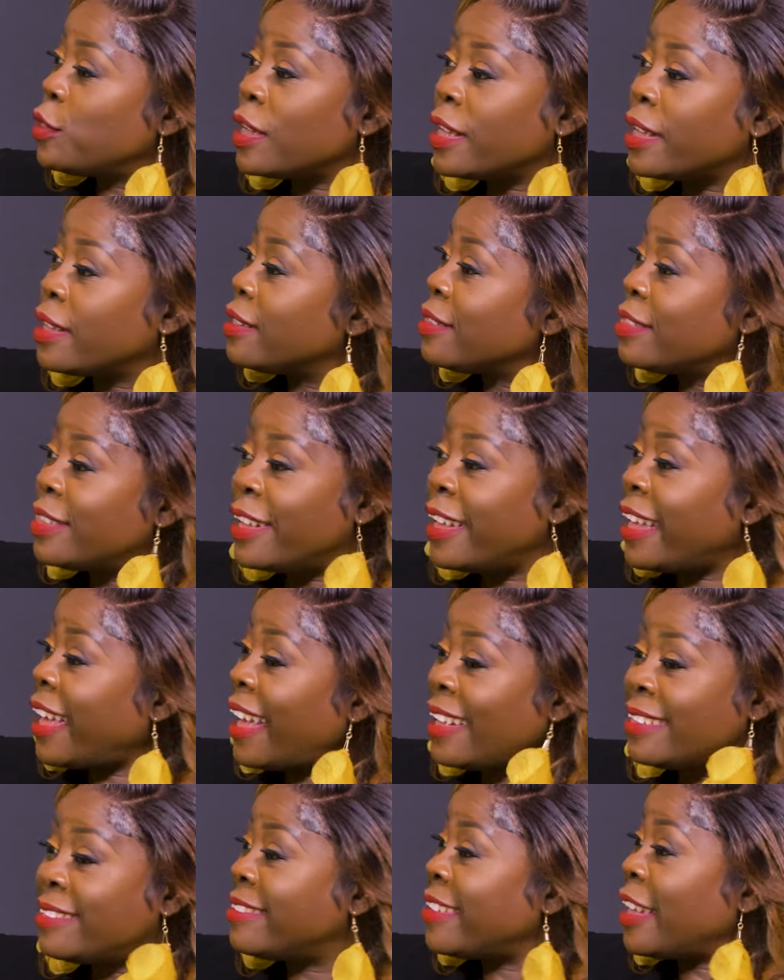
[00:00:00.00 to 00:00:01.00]
the, the
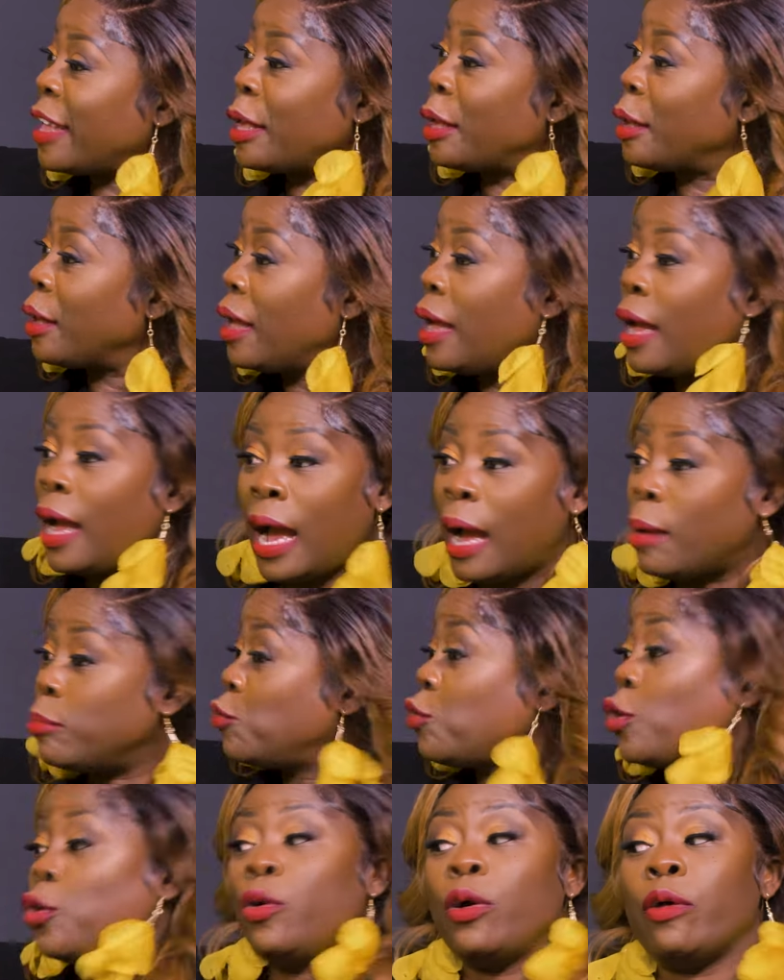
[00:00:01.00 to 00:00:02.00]
acting? I'm
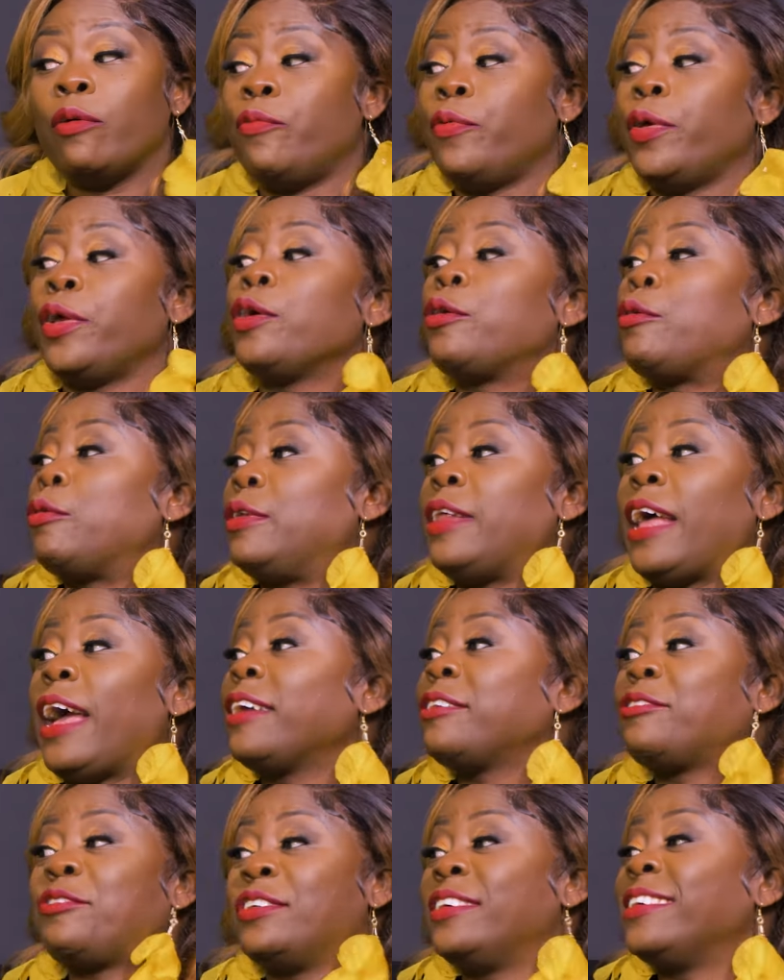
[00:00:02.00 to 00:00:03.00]
sure you were a very good
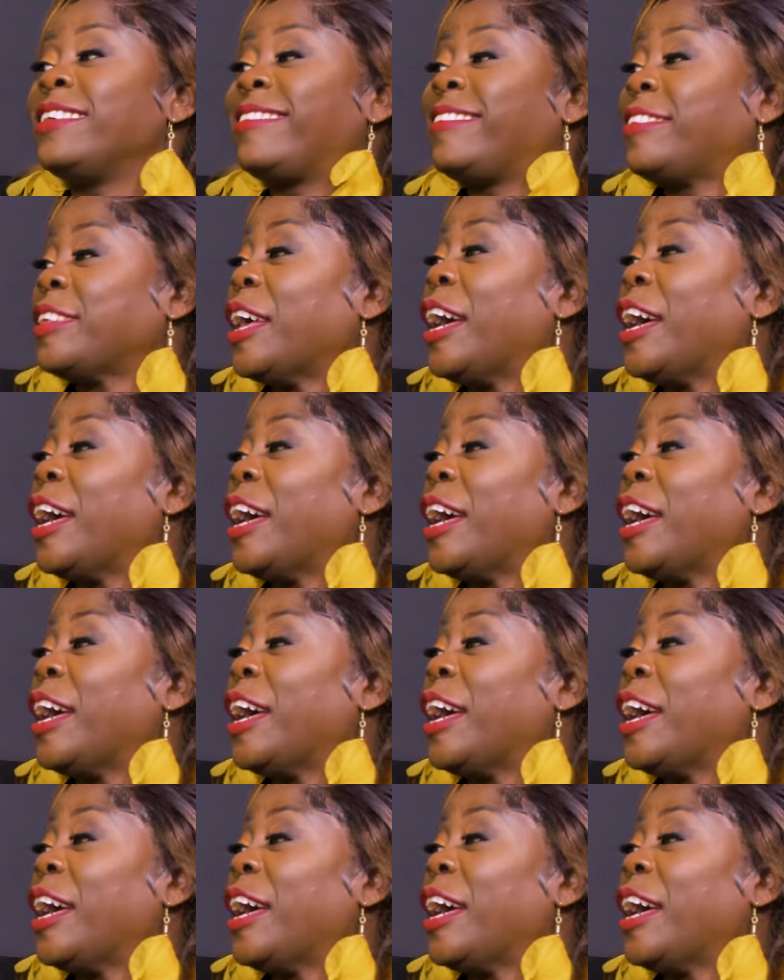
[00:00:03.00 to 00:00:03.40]
actress.